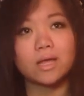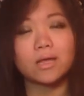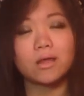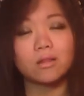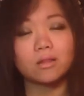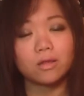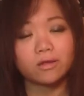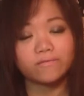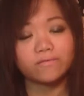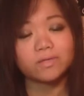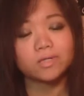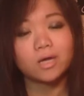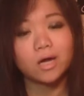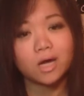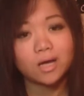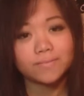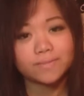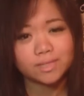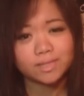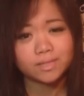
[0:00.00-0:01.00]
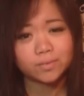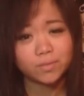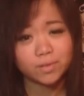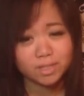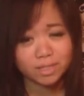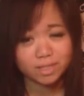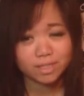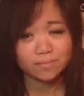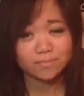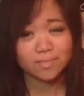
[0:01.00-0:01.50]
a lot of the times I would
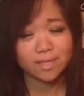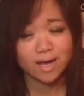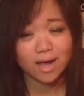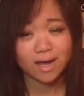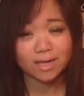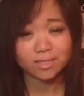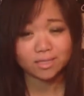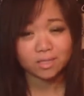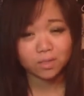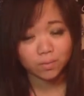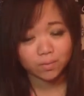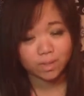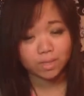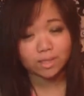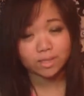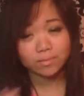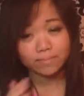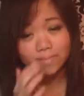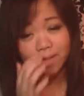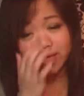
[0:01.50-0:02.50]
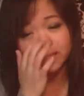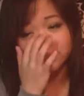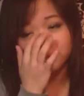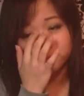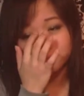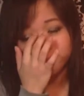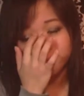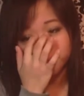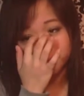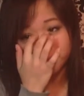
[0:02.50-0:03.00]
sit behind someone blasting
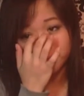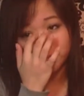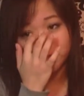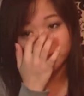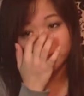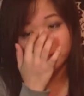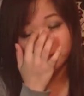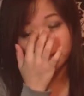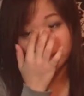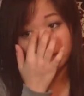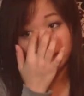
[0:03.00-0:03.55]
the music.